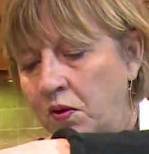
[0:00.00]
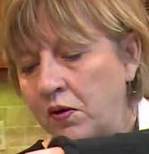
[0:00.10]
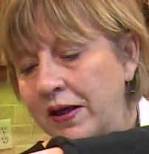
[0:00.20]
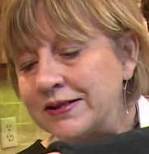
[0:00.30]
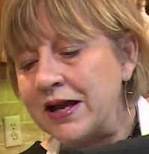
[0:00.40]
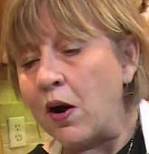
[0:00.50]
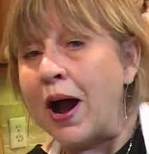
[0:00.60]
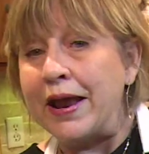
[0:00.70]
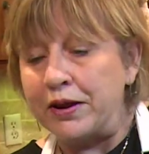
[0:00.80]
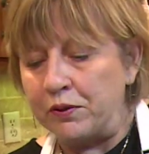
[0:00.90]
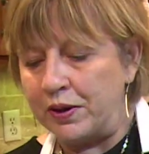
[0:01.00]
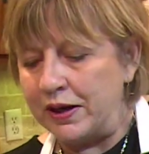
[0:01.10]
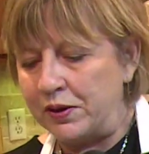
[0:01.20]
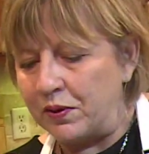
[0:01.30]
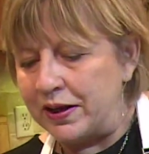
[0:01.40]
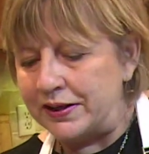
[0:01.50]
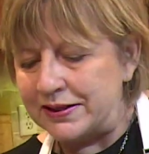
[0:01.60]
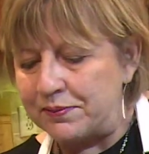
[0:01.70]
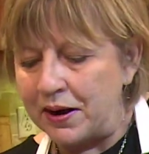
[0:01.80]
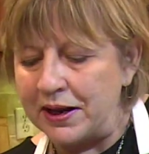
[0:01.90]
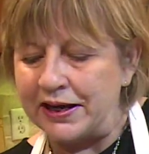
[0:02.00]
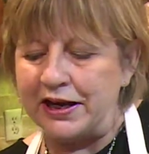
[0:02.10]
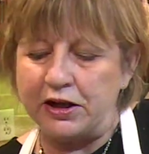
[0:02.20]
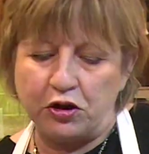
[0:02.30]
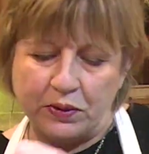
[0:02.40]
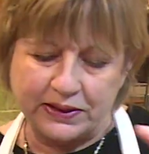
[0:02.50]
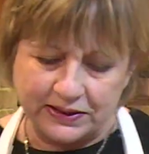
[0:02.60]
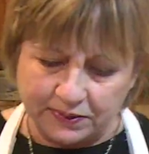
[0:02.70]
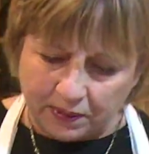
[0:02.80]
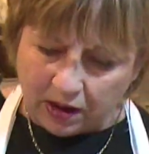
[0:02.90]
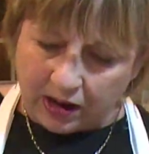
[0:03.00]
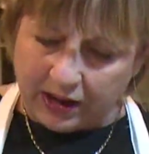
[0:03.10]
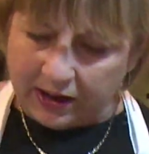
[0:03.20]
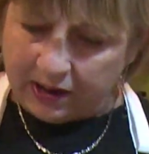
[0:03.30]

Well, that's how I do it anyways. I probably need a new Instapot.